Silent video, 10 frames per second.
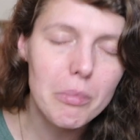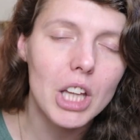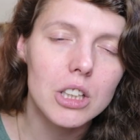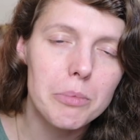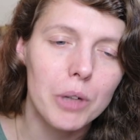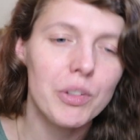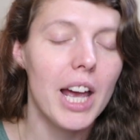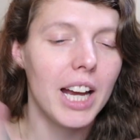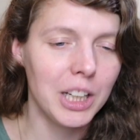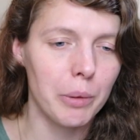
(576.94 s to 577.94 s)
come on.
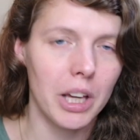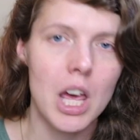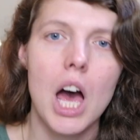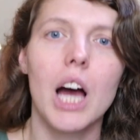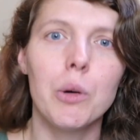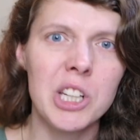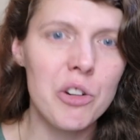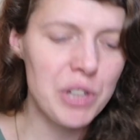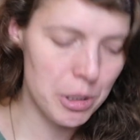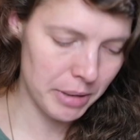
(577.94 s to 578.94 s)
Anyway, I went
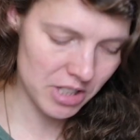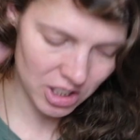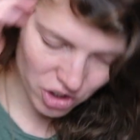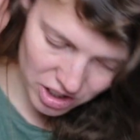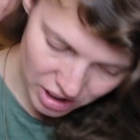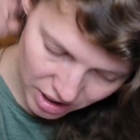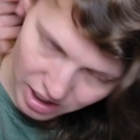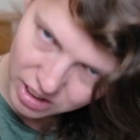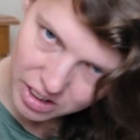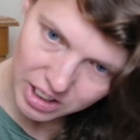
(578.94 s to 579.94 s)
off a little bit tangent then, I
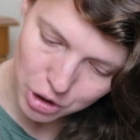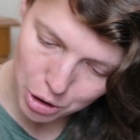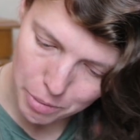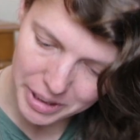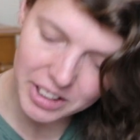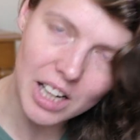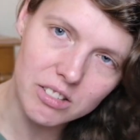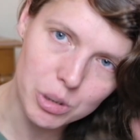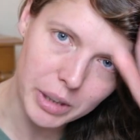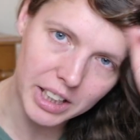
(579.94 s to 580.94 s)
think. I got a bit
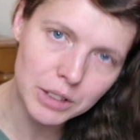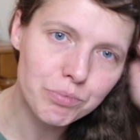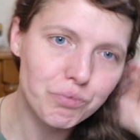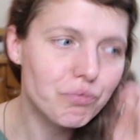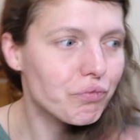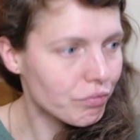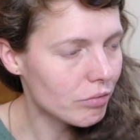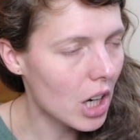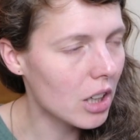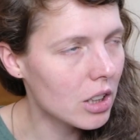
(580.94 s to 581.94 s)
carried away.
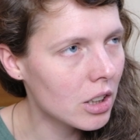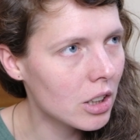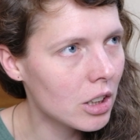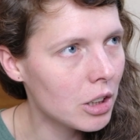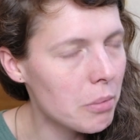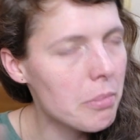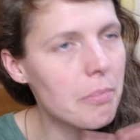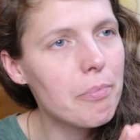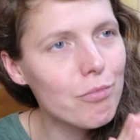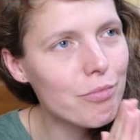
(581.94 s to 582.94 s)

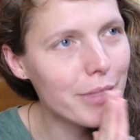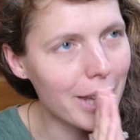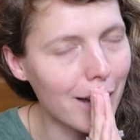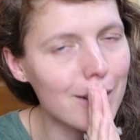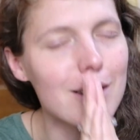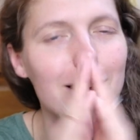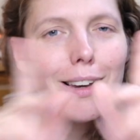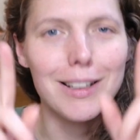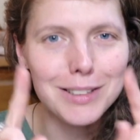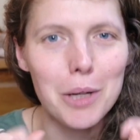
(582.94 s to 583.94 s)
Yeah,
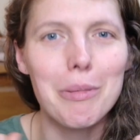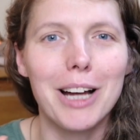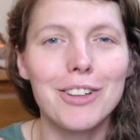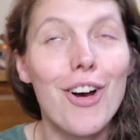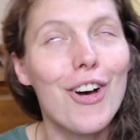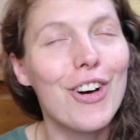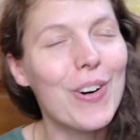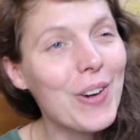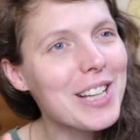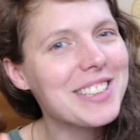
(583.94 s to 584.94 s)
let's get back
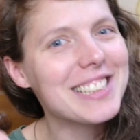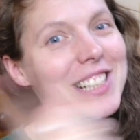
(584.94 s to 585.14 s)
on it.